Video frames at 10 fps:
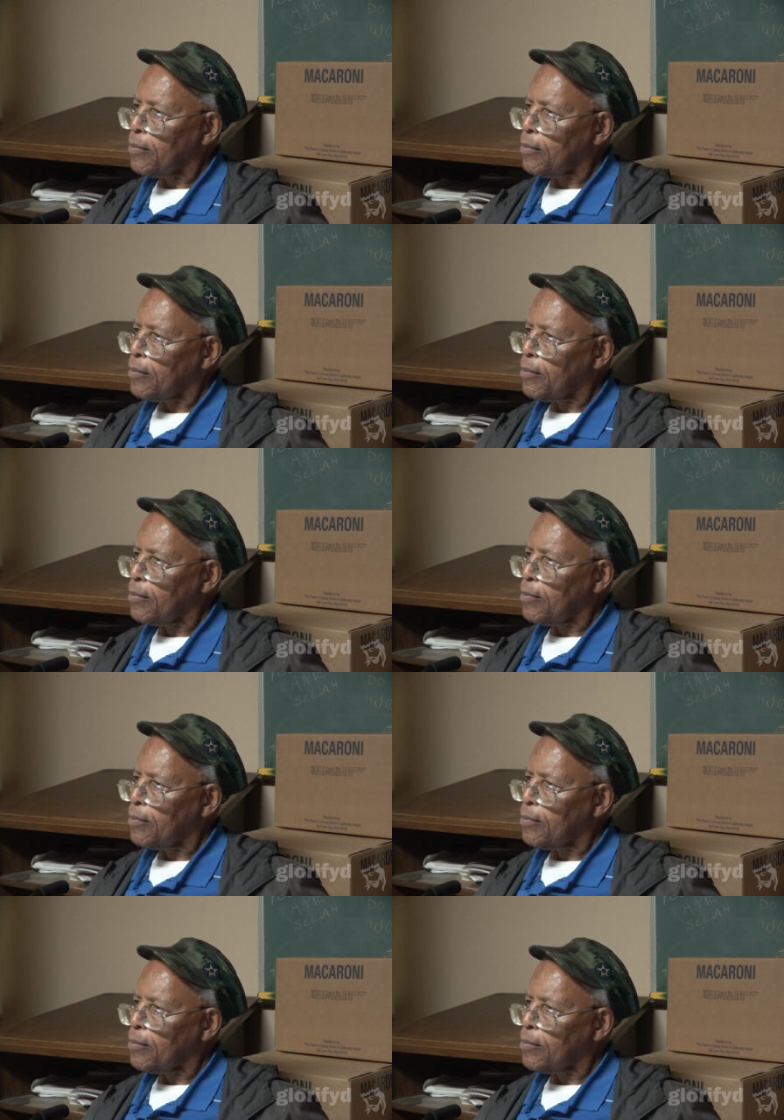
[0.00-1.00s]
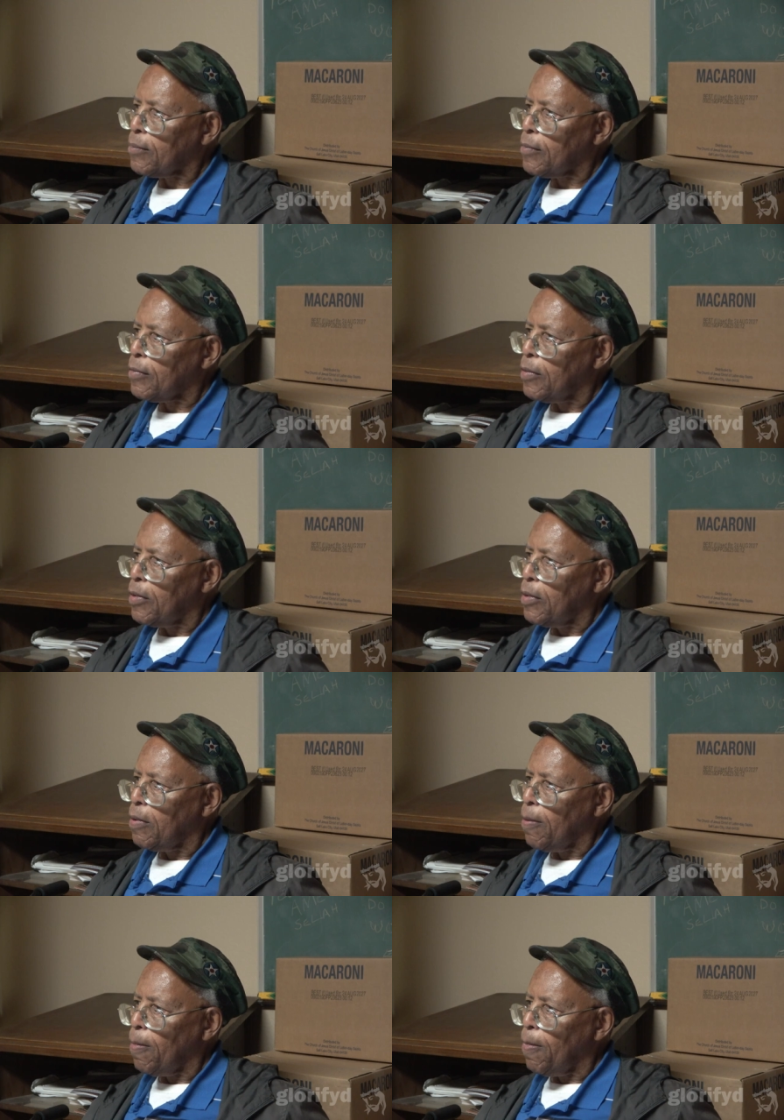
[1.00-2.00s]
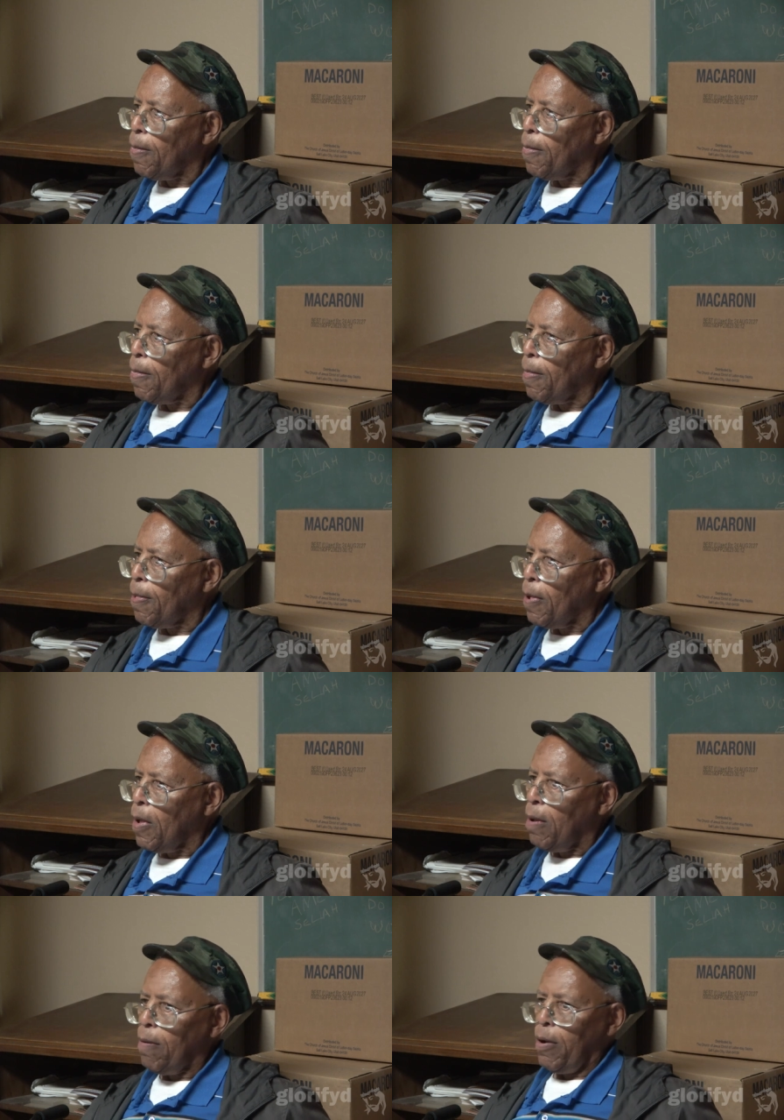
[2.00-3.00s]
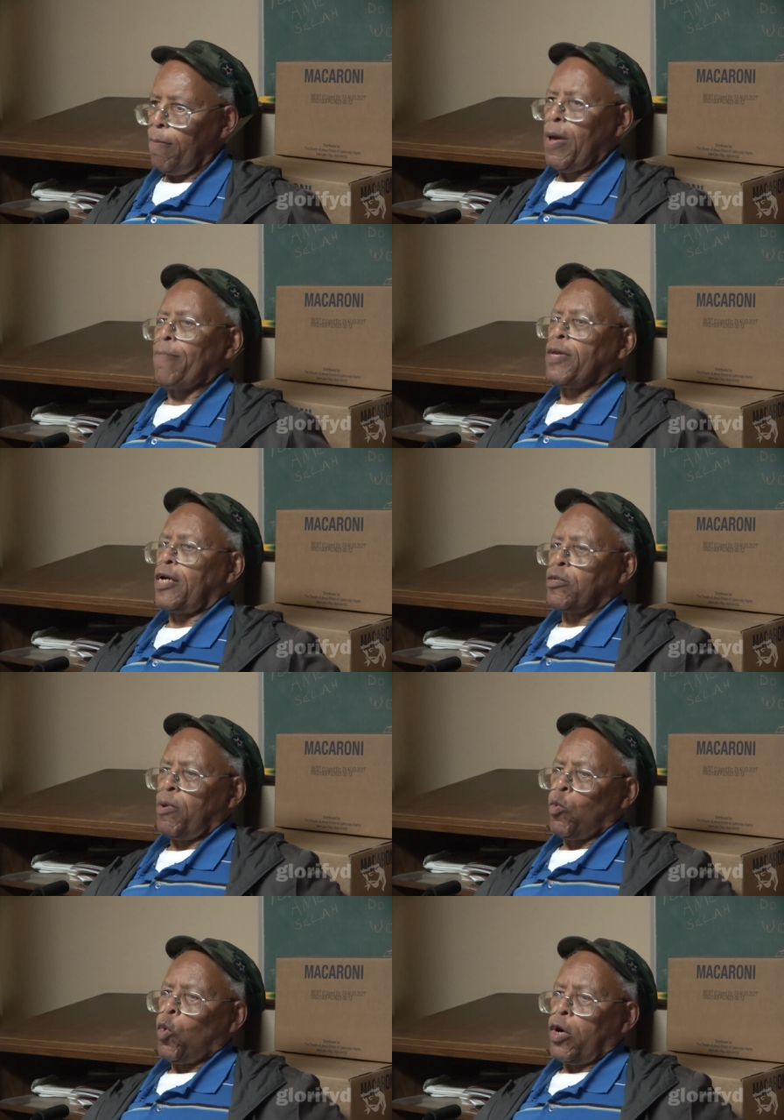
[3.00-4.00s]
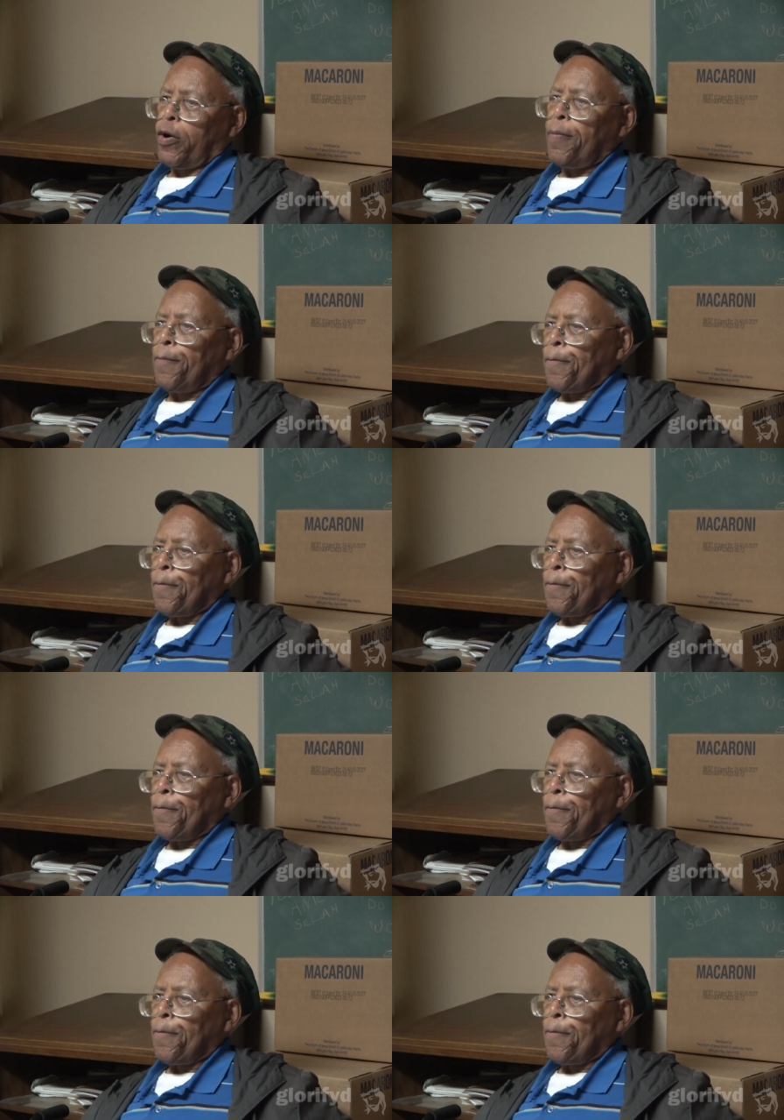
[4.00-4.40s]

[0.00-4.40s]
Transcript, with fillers: We'll be able to baptize them in the Holy Spirit? Hmm, baptize them in water.